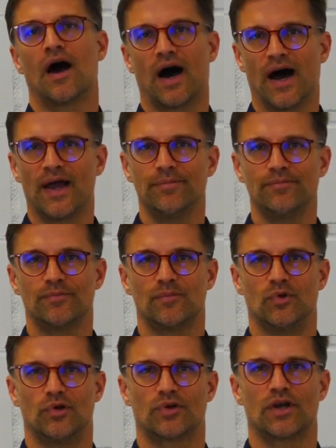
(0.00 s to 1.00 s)
I'm
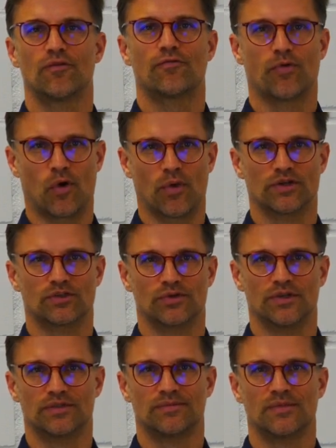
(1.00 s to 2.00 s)
looking forward to
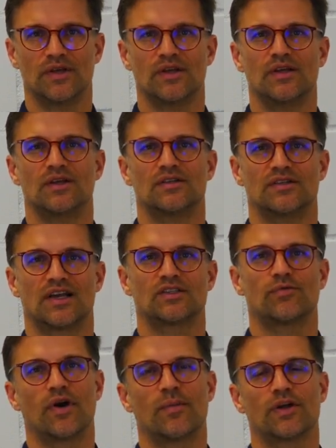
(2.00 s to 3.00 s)
it.
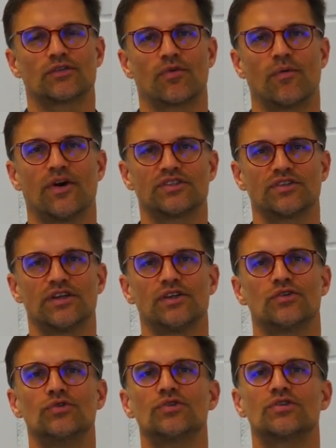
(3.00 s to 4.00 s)
Thanks very much for
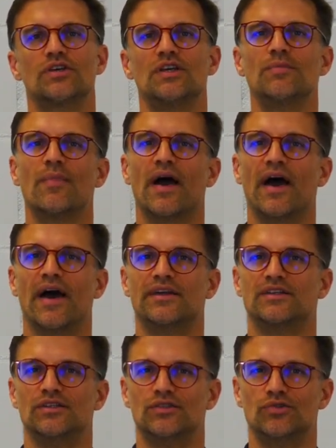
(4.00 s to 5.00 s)
watching. Your team
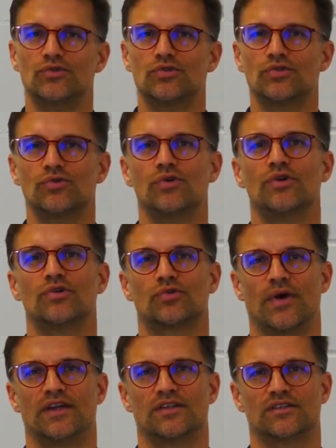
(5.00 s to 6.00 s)
at Isuzu
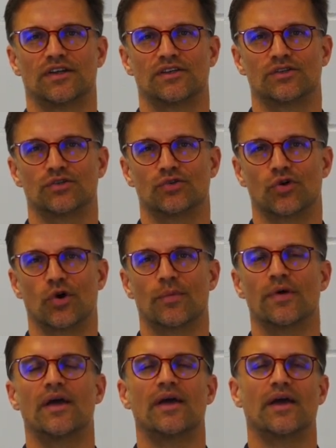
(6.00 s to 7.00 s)
Training Center
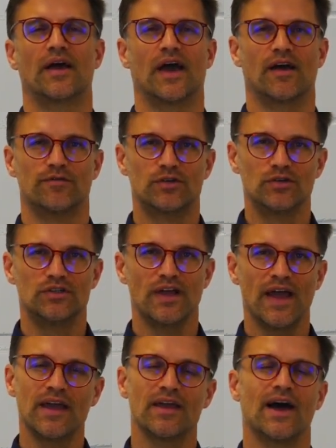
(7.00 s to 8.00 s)
Europe. Have a good
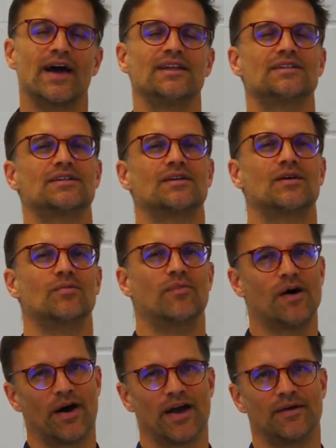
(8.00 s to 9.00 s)
day and
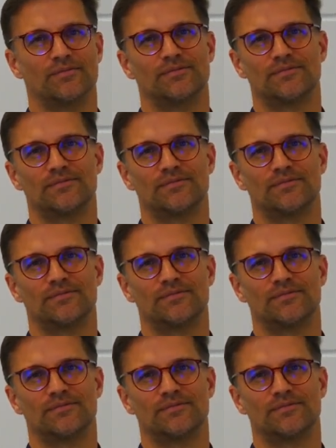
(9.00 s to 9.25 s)
bye-bye.